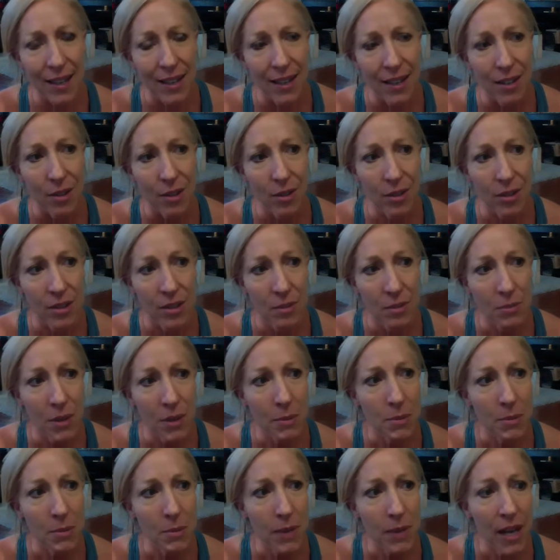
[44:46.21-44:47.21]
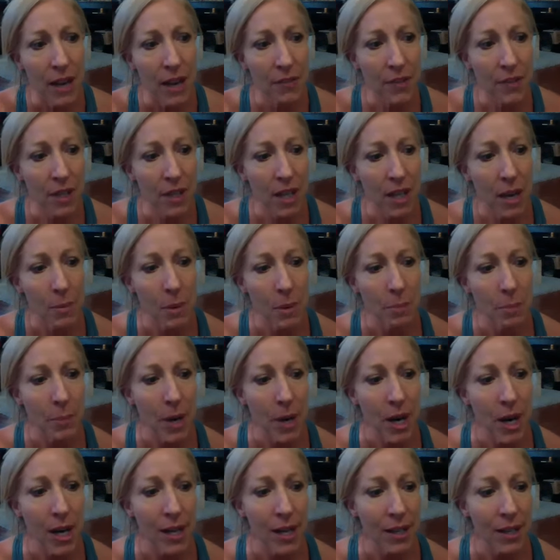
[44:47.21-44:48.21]
sometimes we have to come
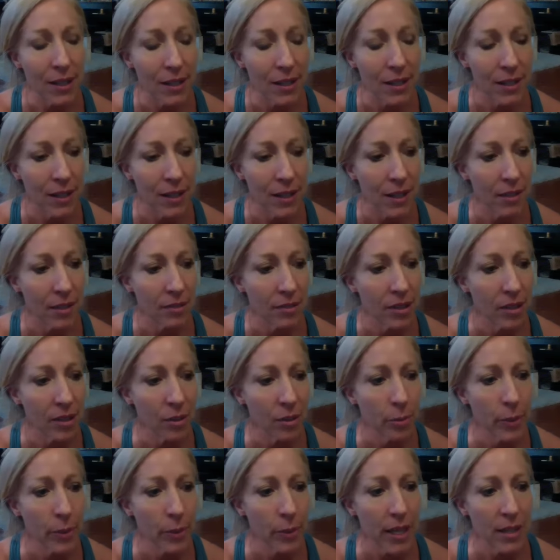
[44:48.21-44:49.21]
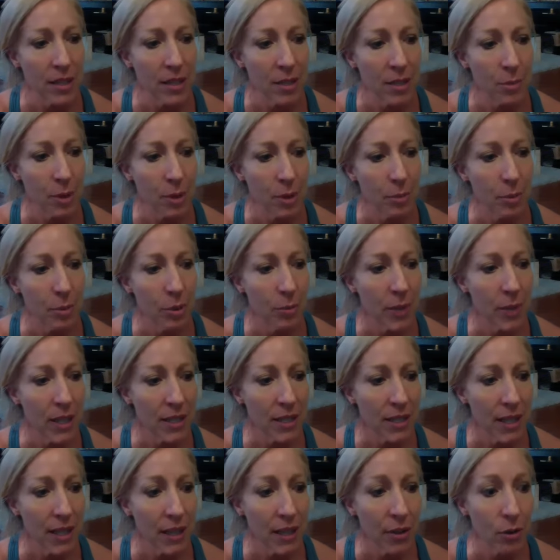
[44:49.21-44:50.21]
apart a little bit to be put back
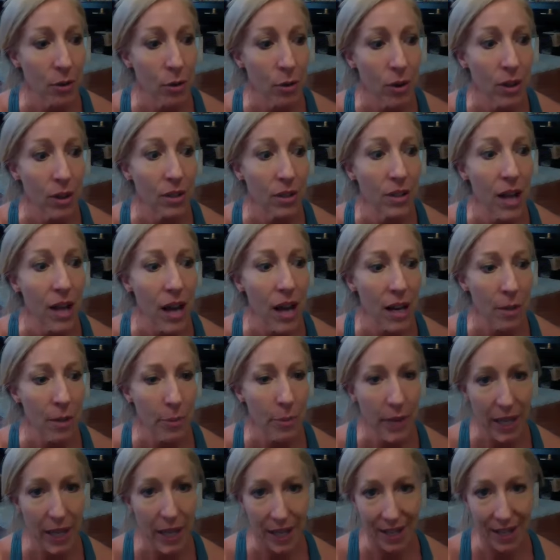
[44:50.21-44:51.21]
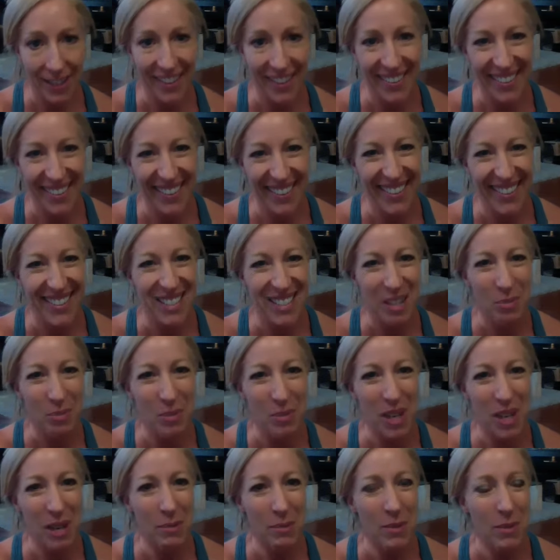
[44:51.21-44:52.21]
together, or a lot of it, right?
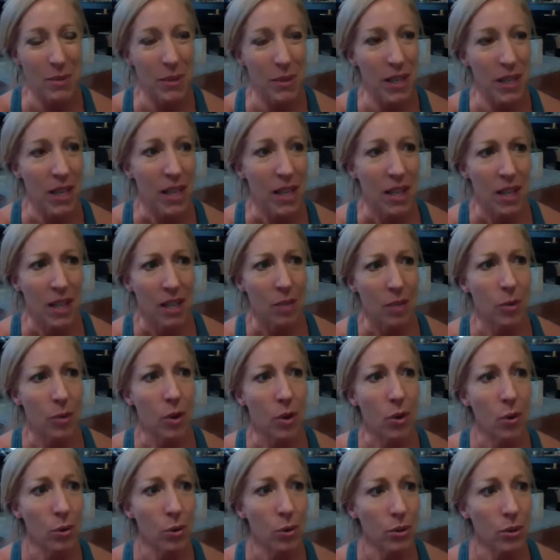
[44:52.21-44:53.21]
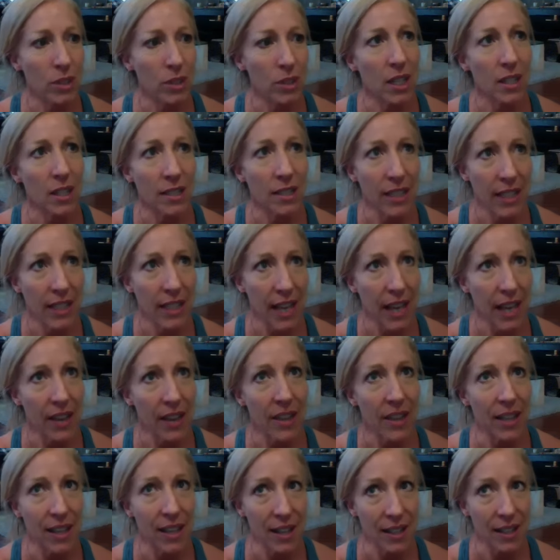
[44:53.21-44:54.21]
Sometimes we hold it all
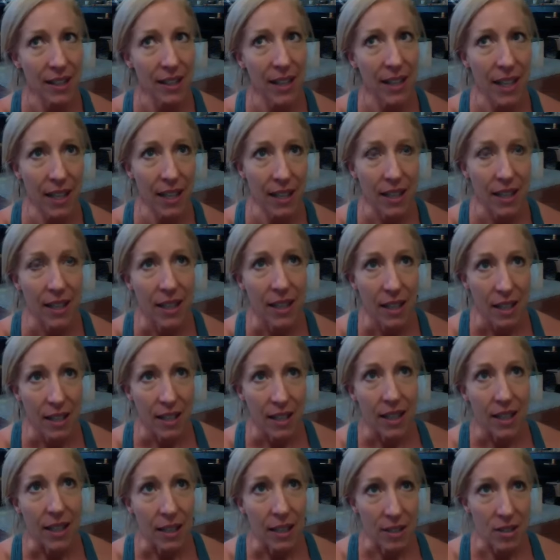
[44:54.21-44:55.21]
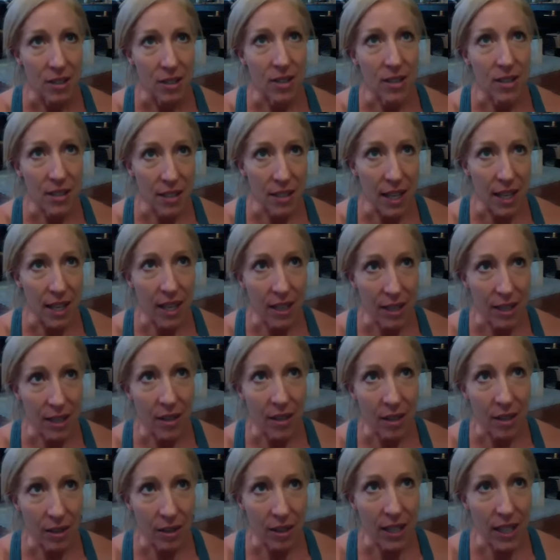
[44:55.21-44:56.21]
together and just like
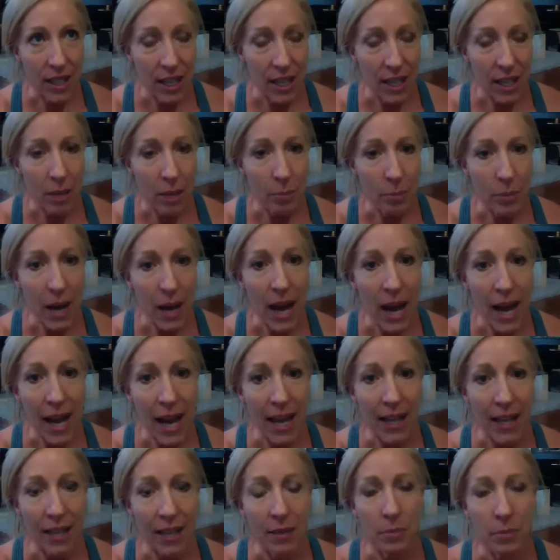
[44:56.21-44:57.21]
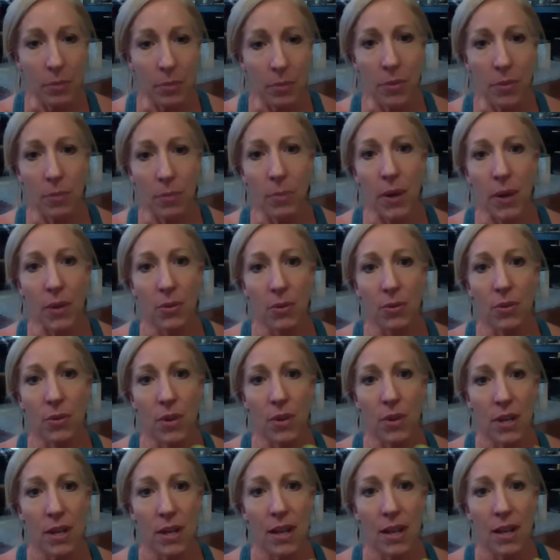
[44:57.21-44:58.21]
are getting by, and
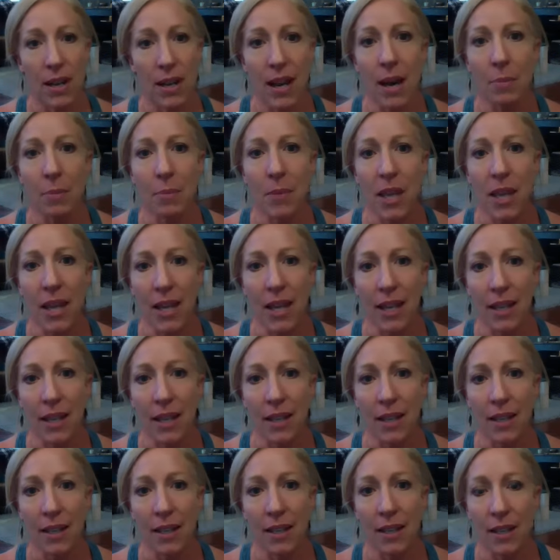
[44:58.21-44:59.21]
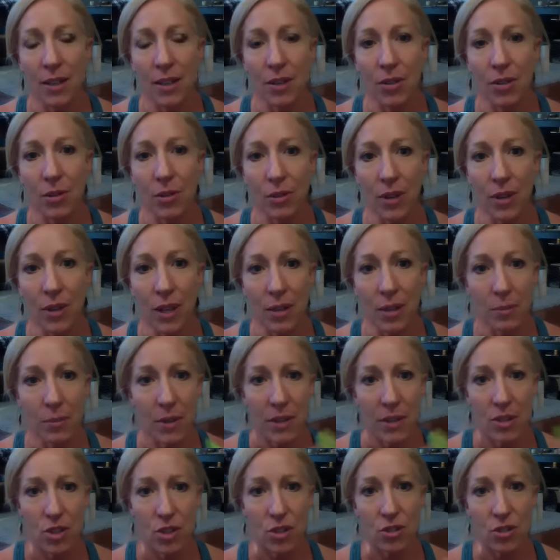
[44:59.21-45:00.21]
through numbing and,
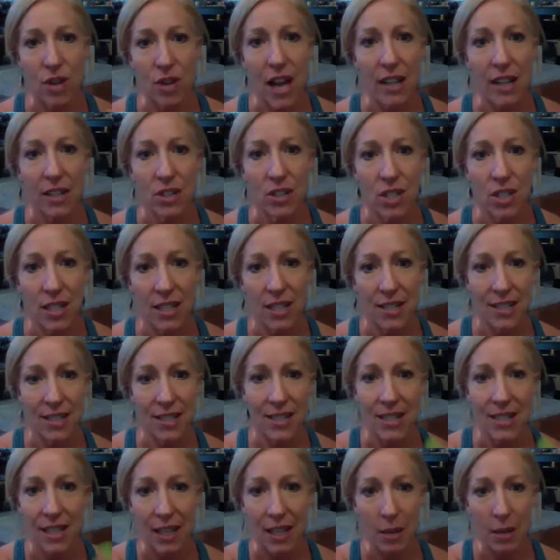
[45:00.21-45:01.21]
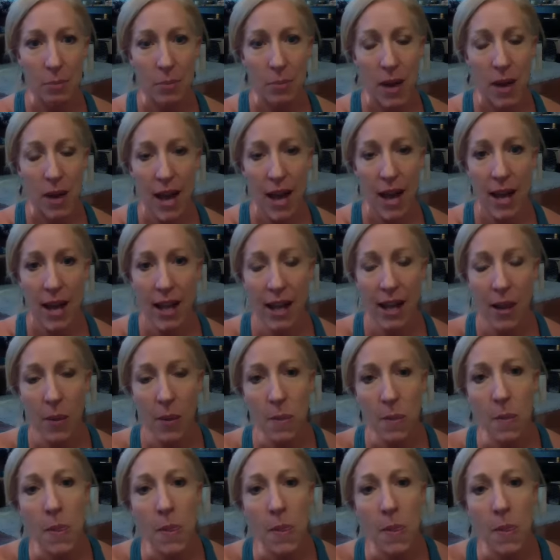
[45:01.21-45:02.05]
strategies to get by. And